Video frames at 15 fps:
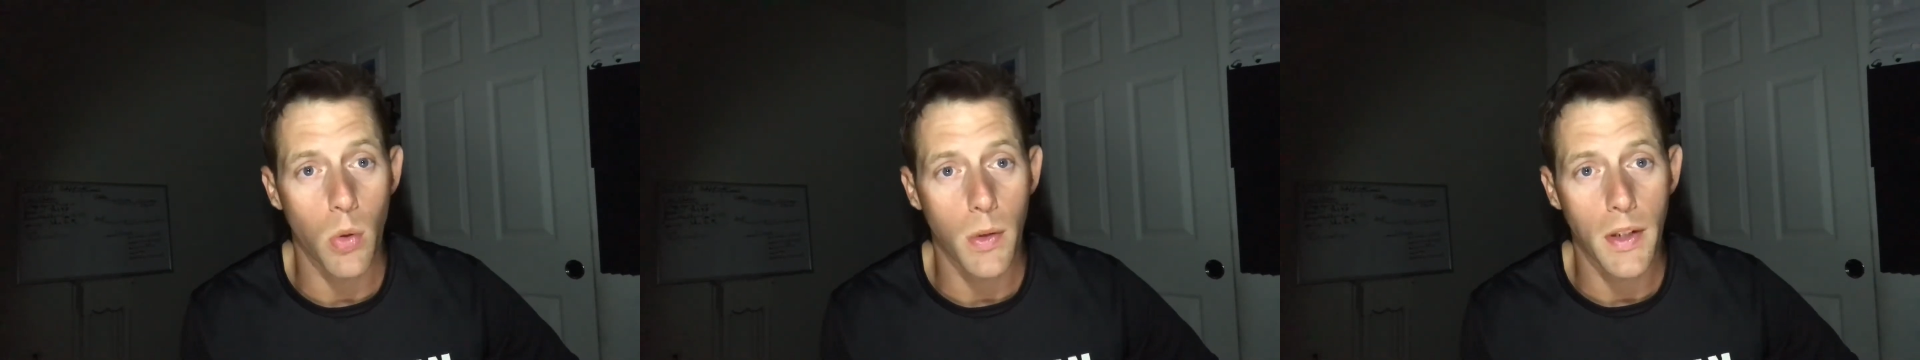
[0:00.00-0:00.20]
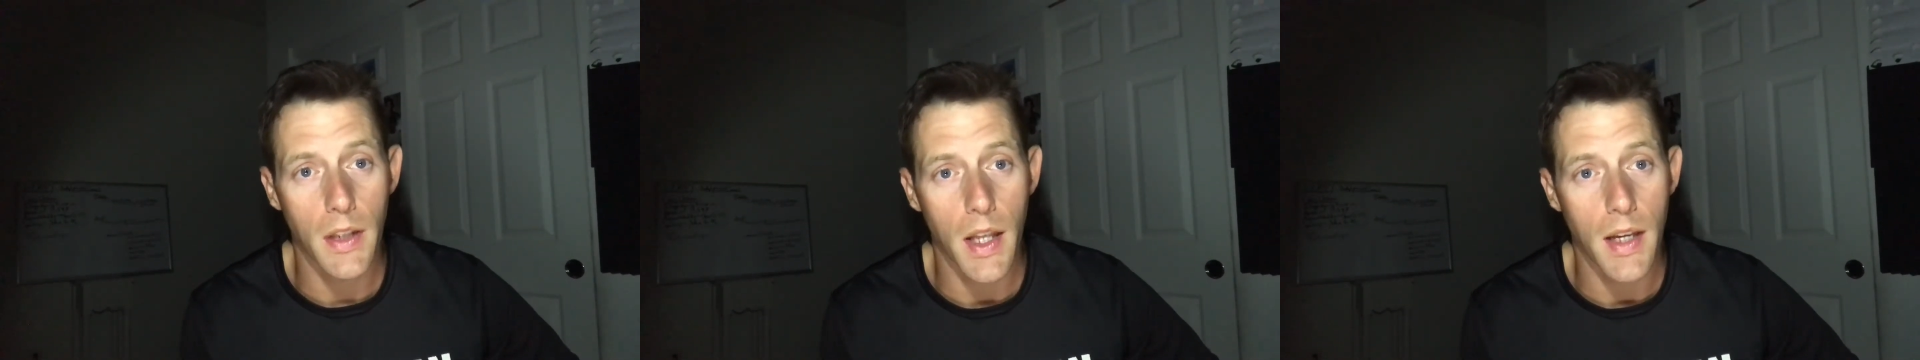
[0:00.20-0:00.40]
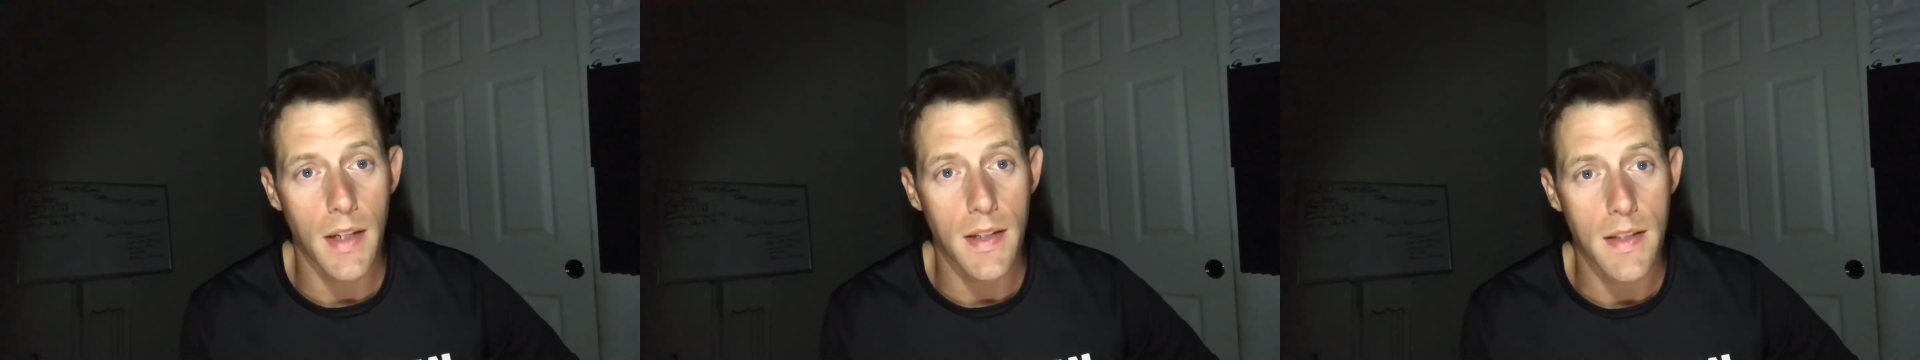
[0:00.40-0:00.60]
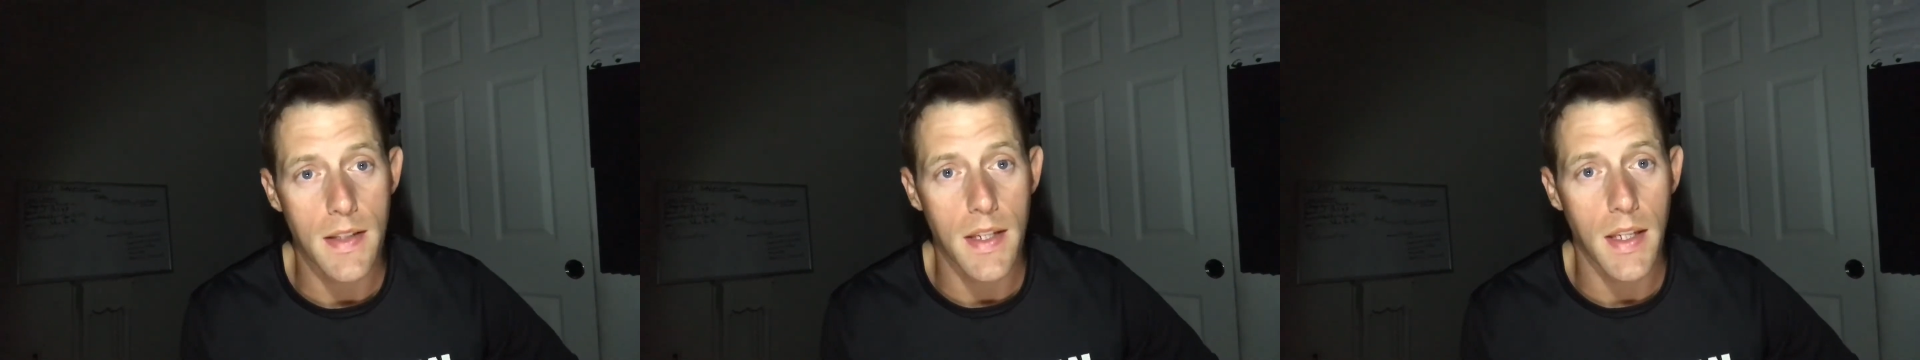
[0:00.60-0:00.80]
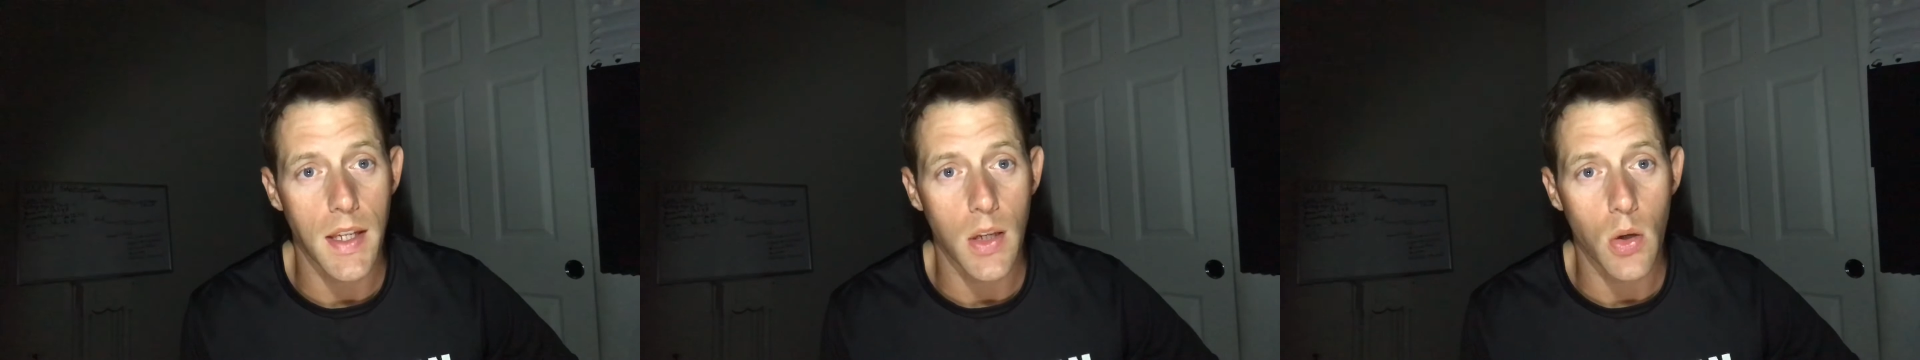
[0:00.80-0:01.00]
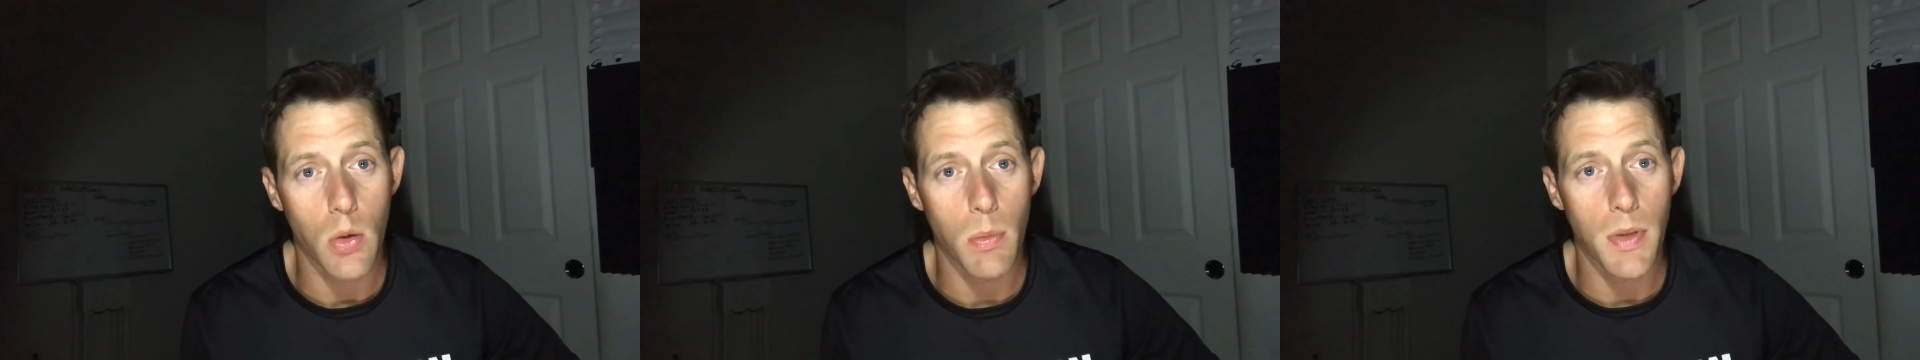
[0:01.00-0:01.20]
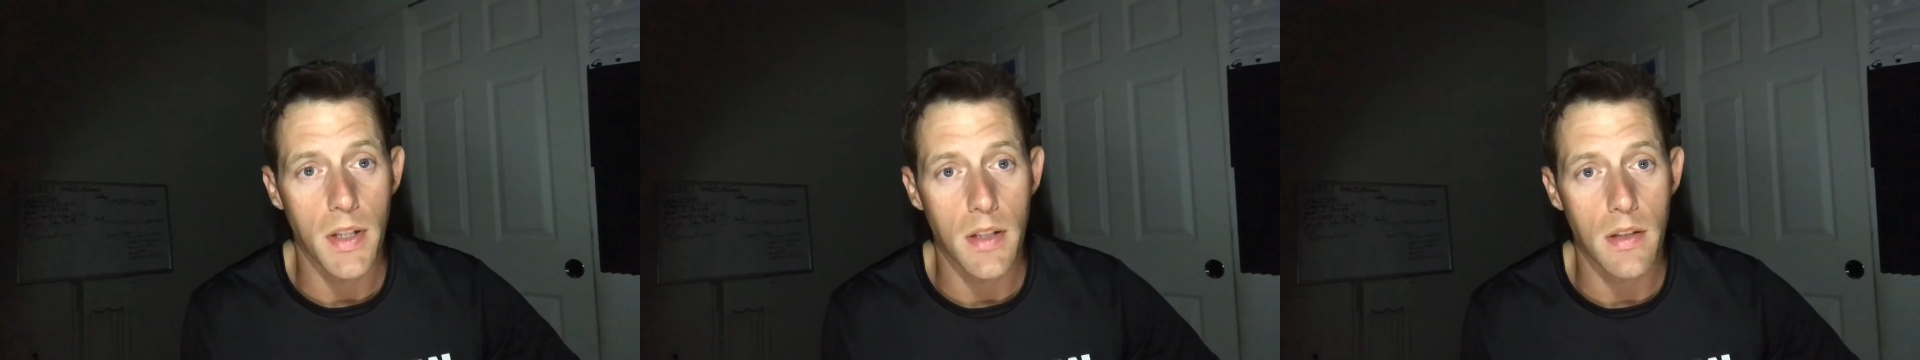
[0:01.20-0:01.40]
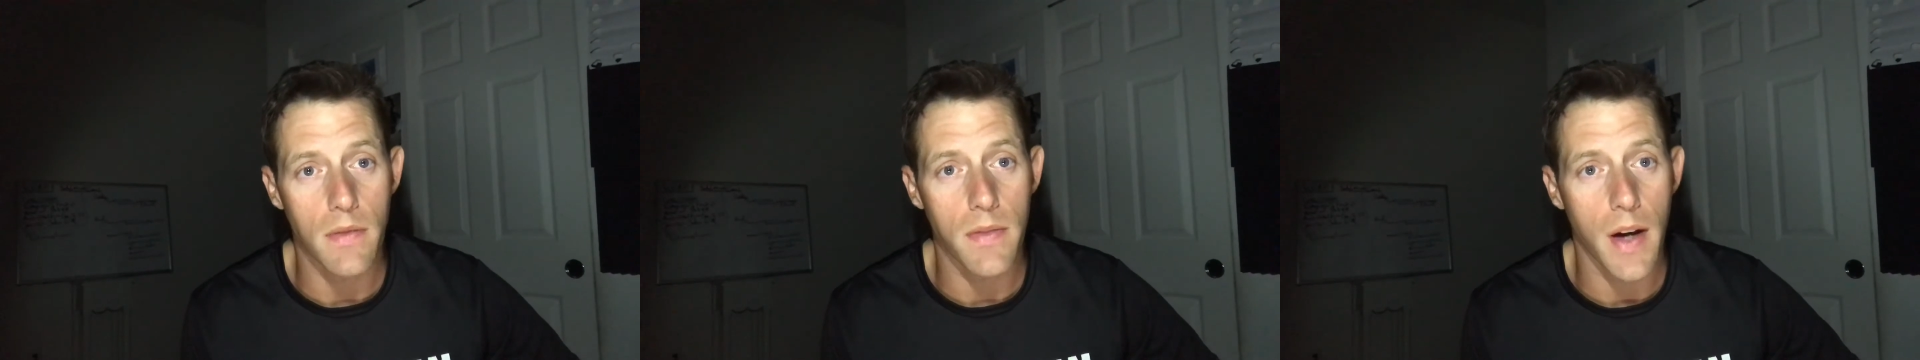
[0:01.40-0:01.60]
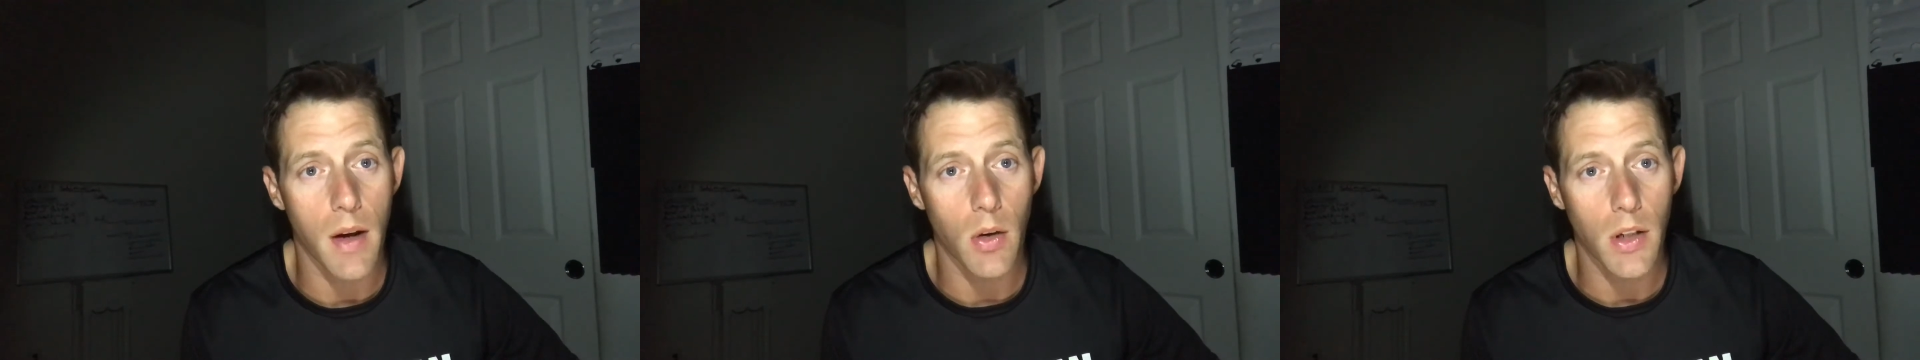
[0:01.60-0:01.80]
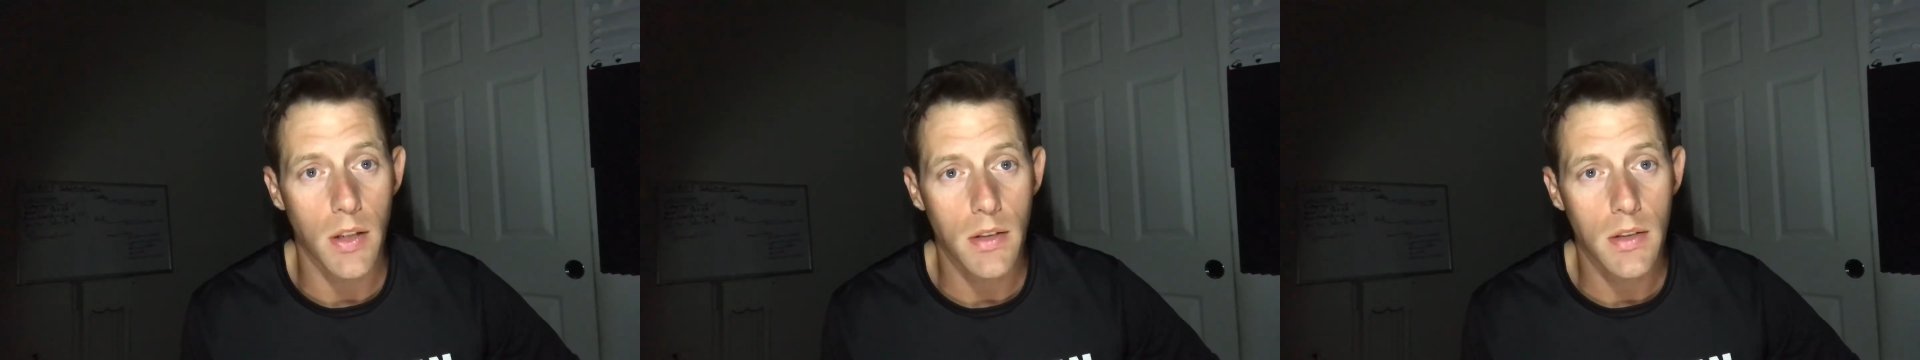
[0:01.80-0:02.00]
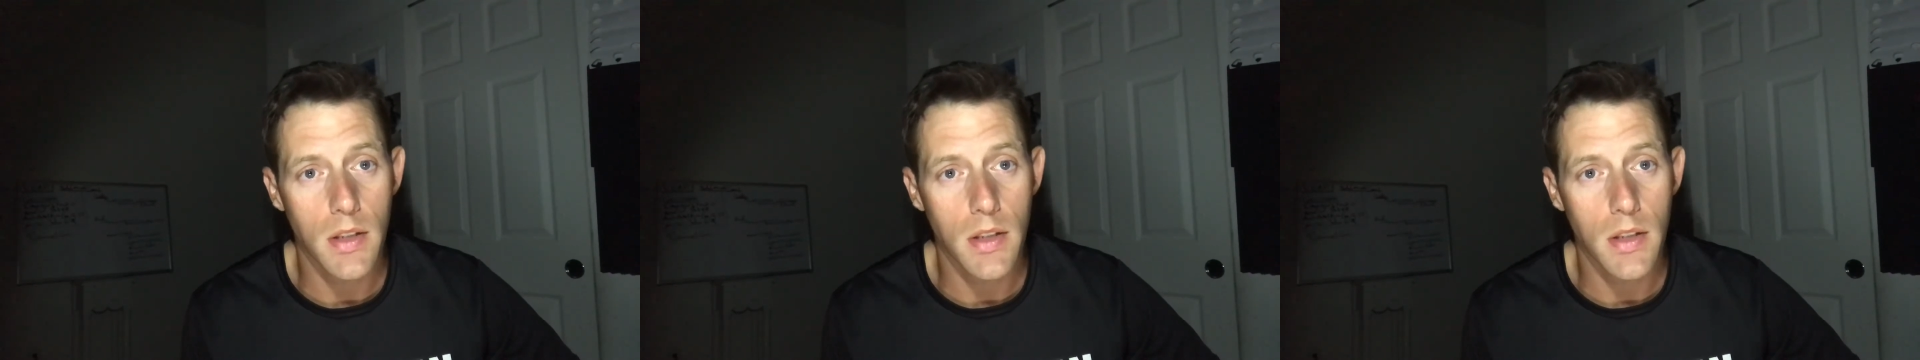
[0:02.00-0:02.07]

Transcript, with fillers: roaring lion seeking whom he can devour.